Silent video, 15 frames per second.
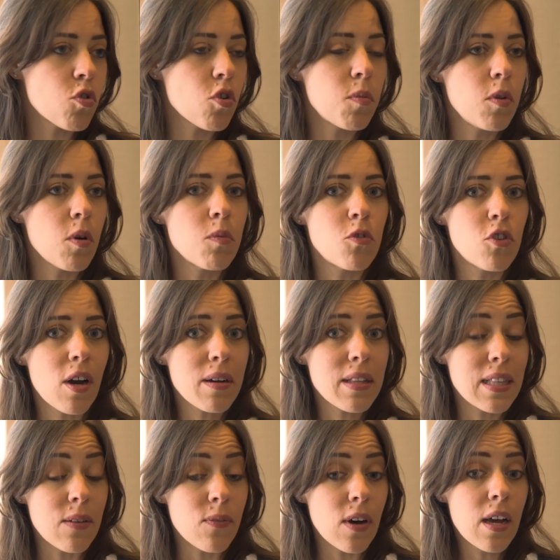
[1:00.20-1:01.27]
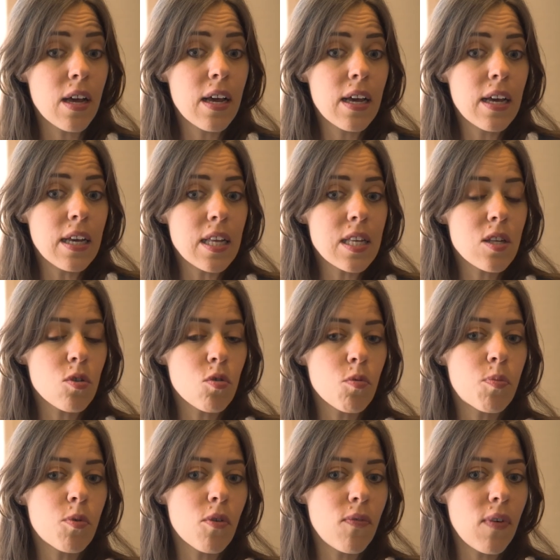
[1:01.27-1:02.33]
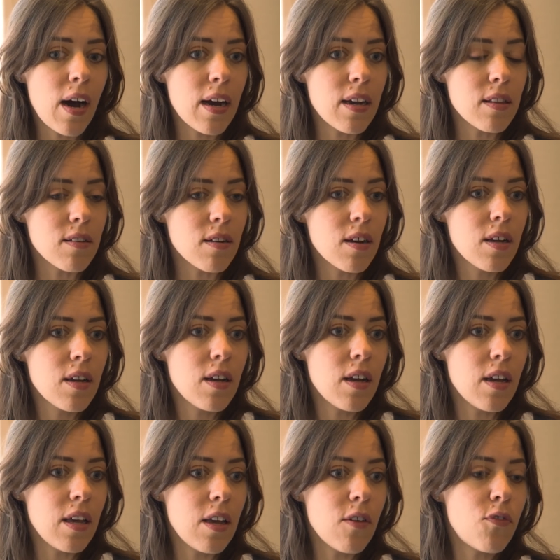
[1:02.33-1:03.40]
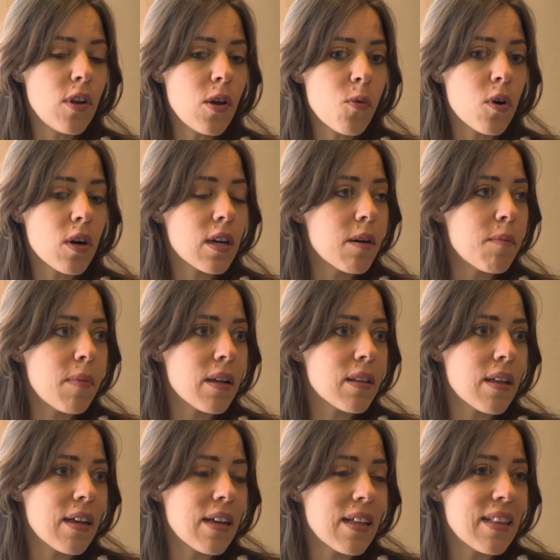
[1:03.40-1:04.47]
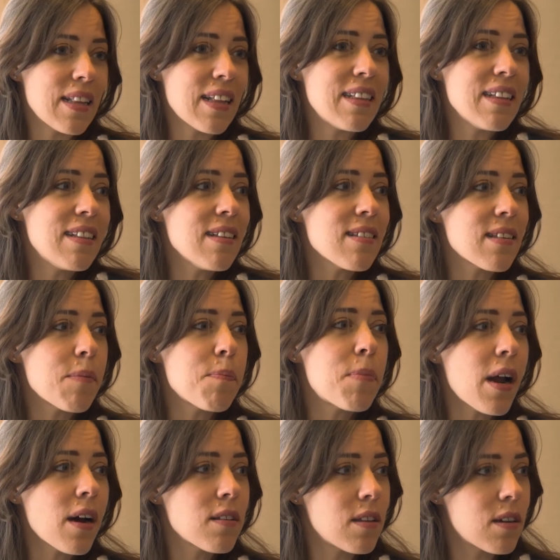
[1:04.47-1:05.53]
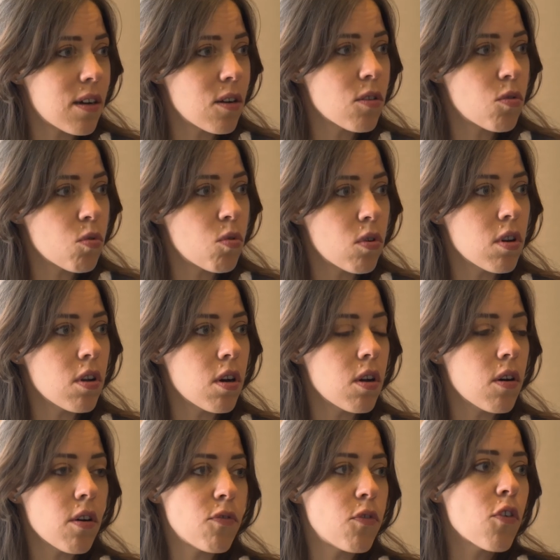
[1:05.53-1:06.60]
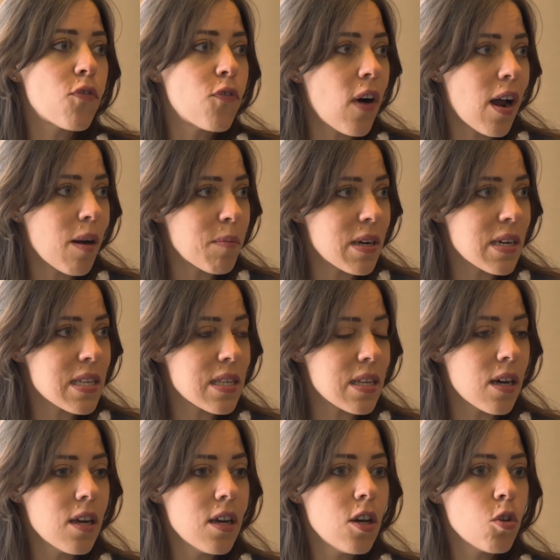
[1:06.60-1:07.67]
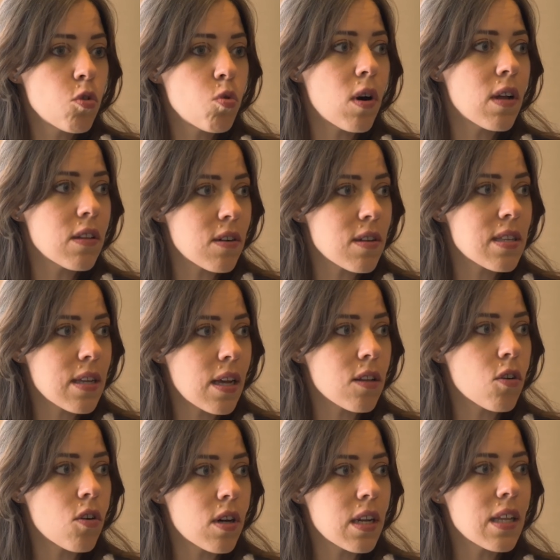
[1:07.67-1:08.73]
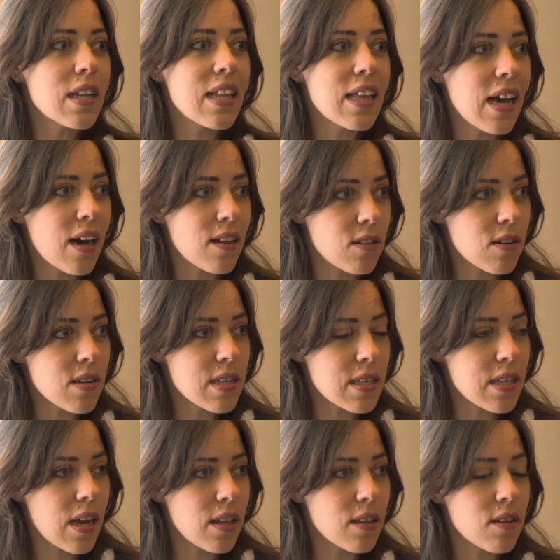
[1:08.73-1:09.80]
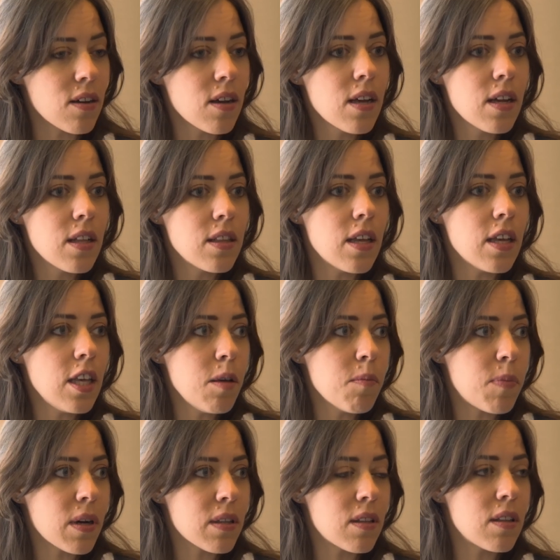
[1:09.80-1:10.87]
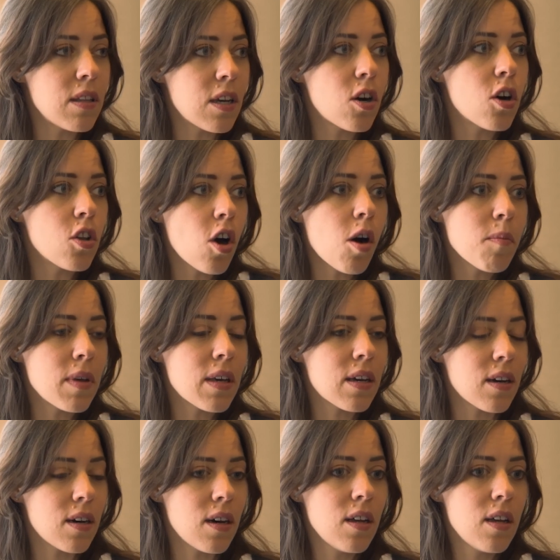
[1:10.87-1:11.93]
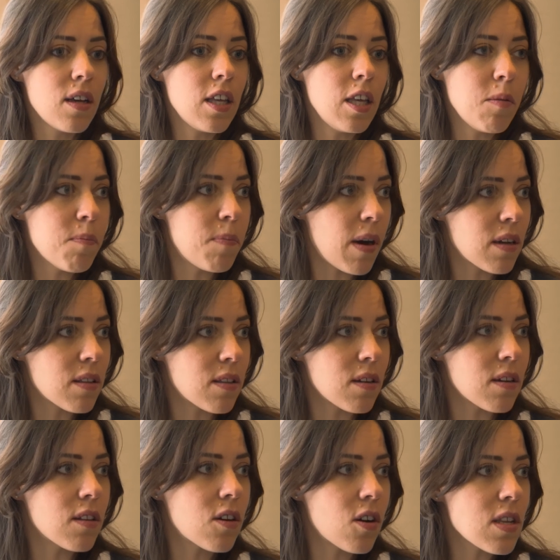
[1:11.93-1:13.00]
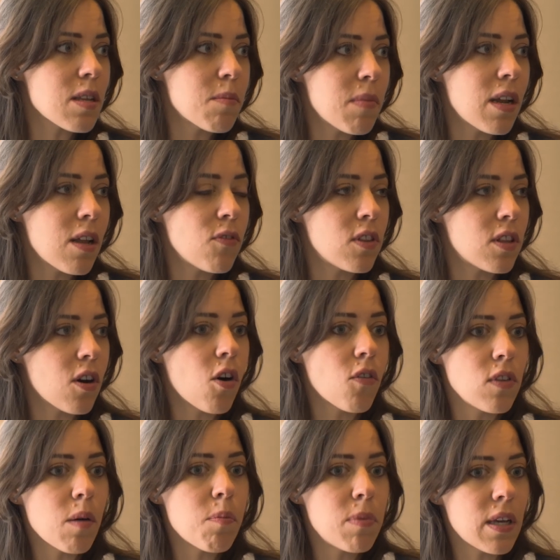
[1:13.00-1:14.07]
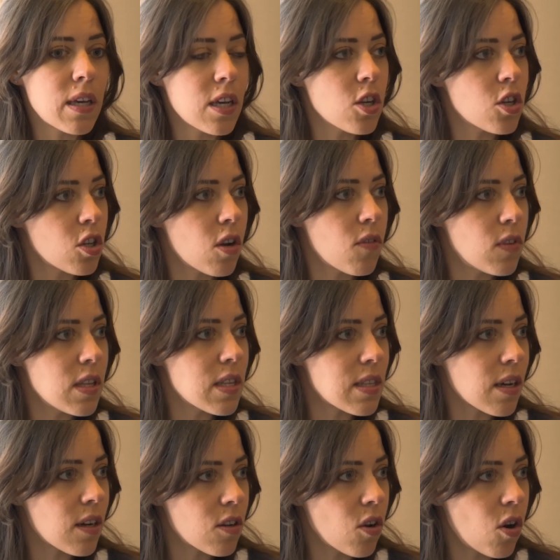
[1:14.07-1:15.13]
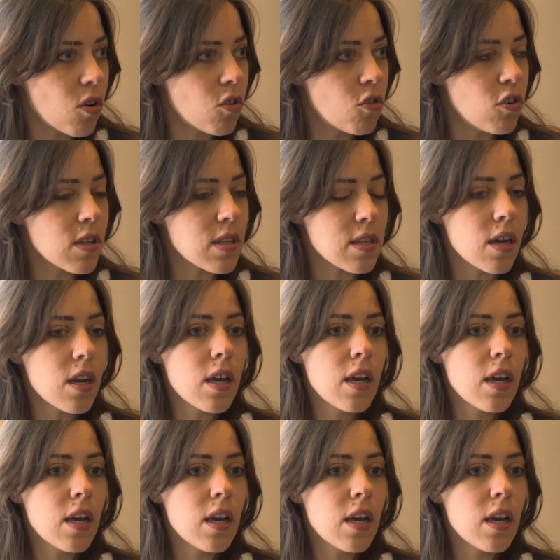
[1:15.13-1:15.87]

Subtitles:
So the objective is to provide a framework, but that it is a practical tool for farmers to concretely understand the impact, the economic impact, the cost and benefit of the application of these technologies.